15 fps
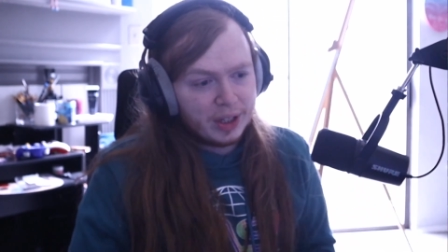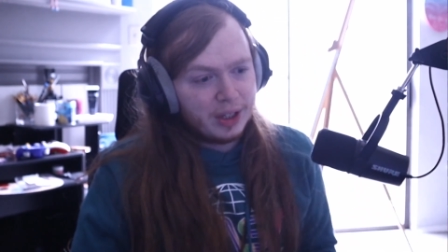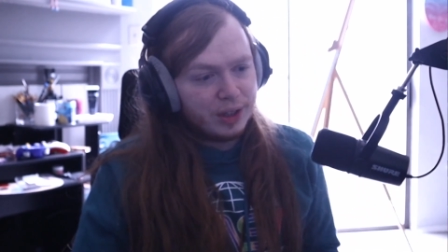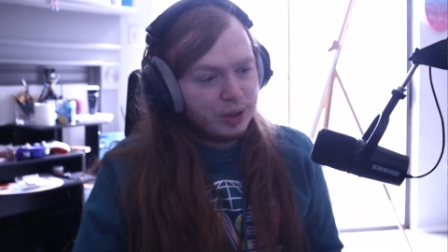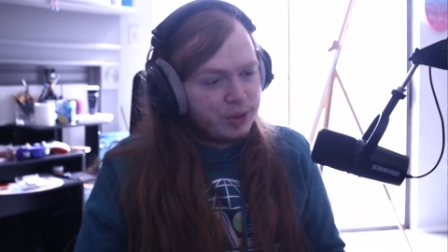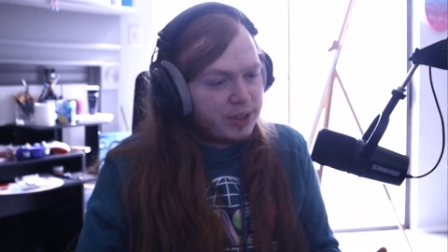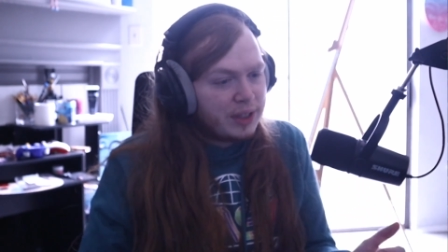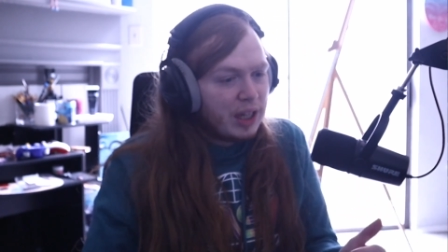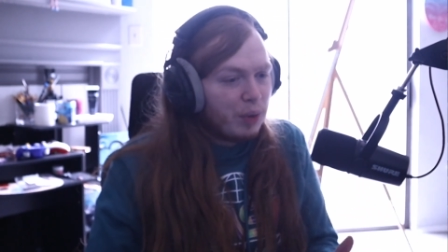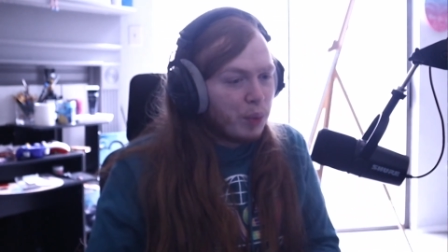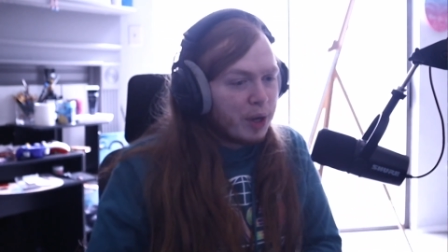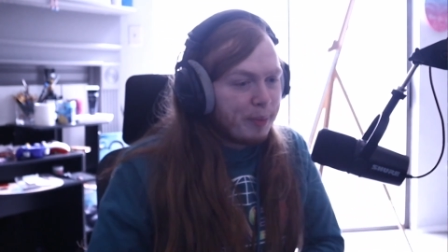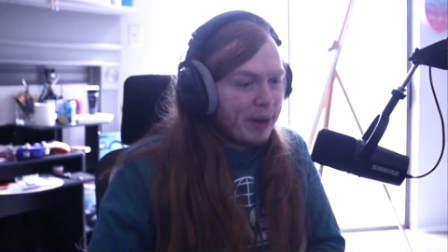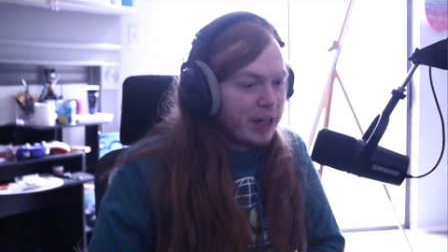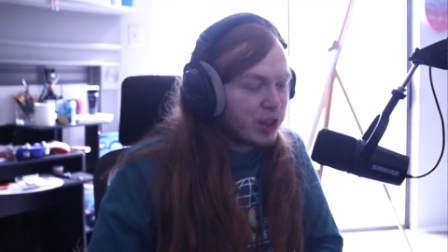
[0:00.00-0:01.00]
Losing that
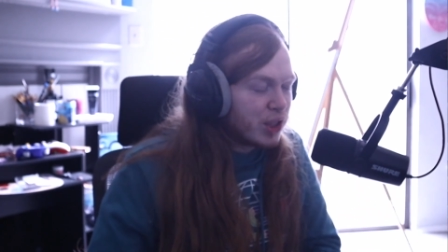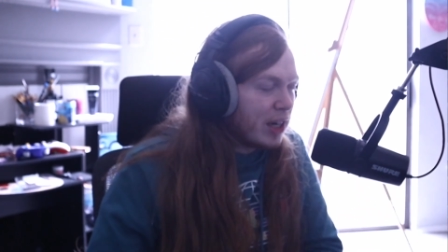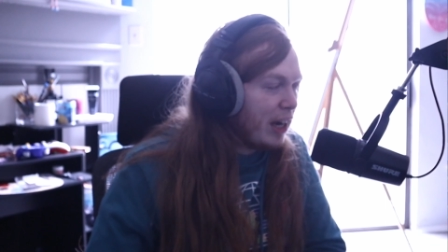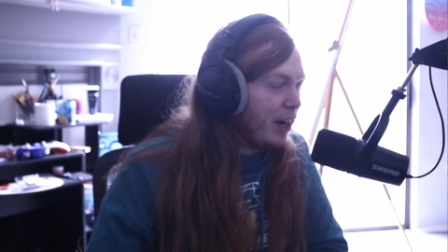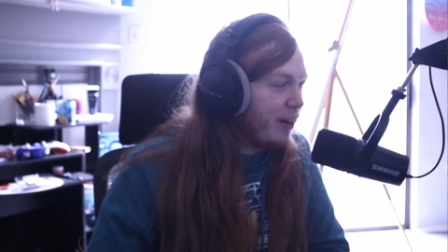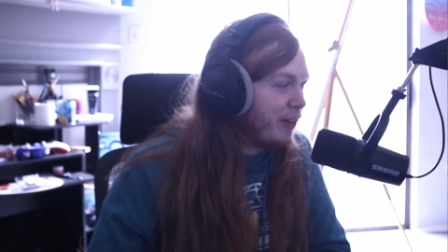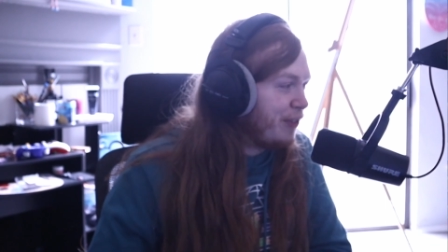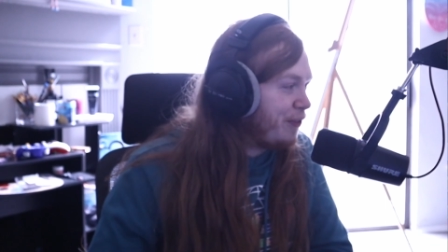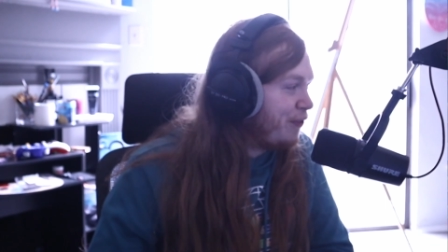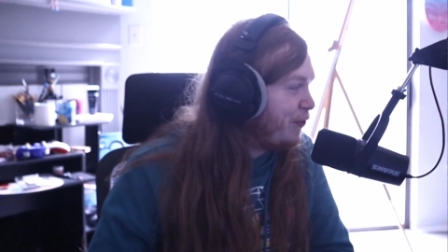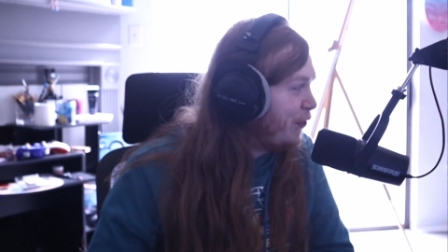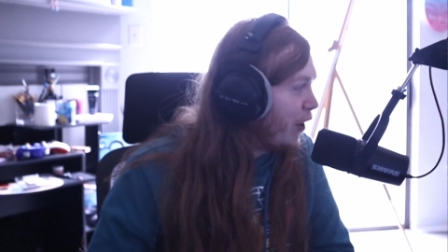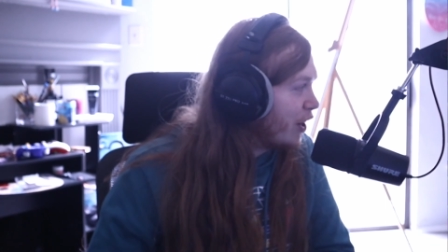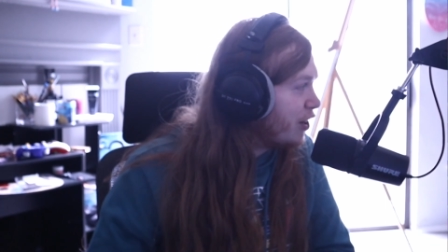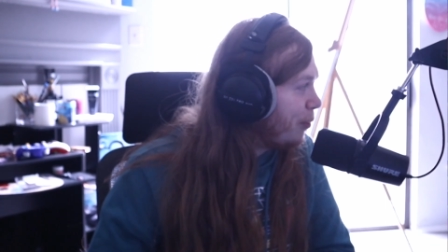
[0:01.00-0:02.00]
one match kind of
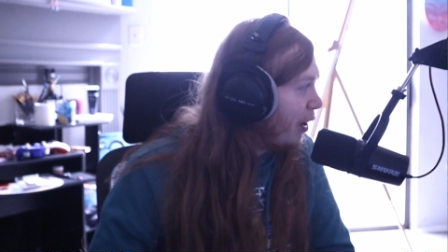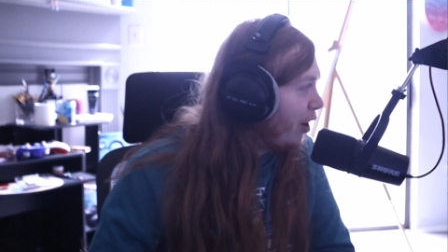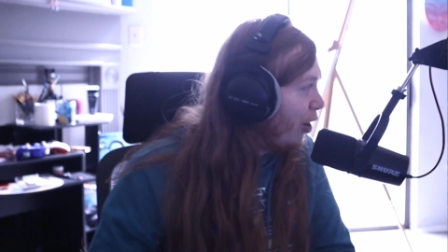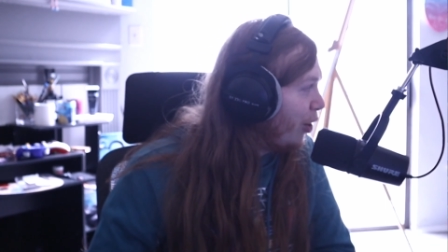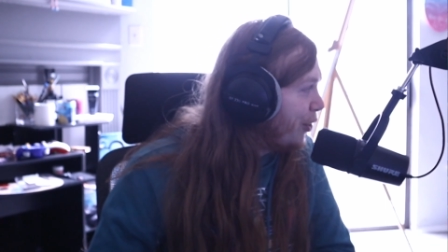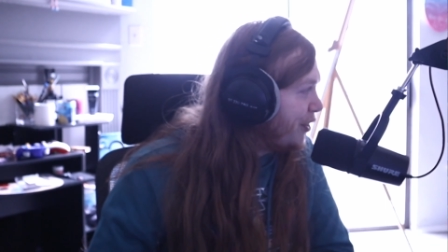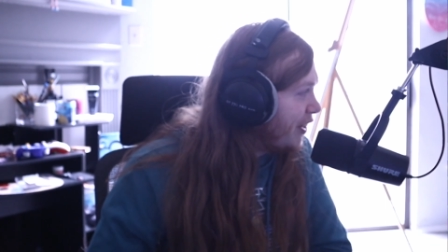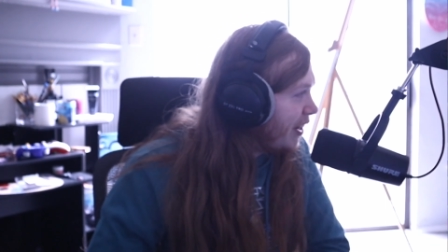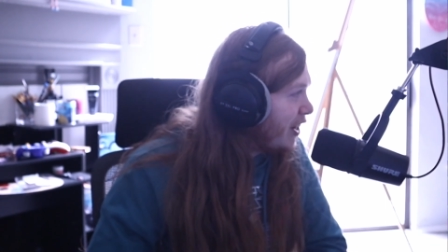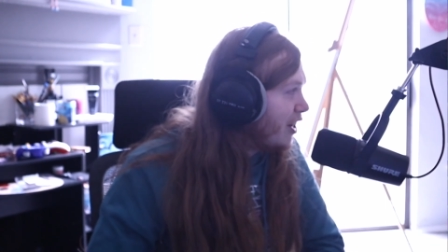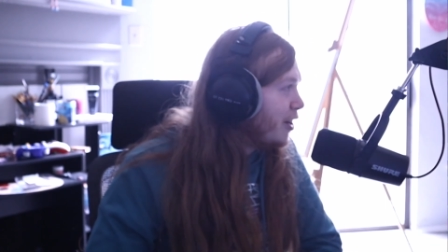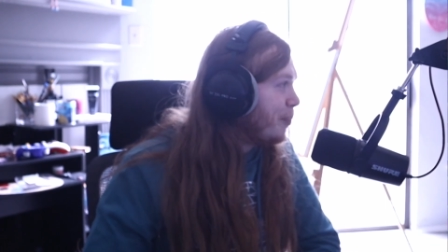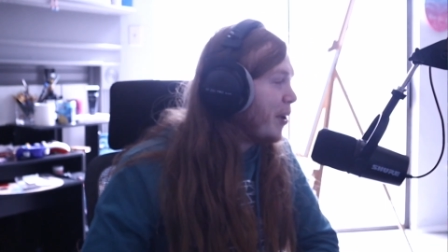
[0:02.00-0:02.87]
fucked my whole day up.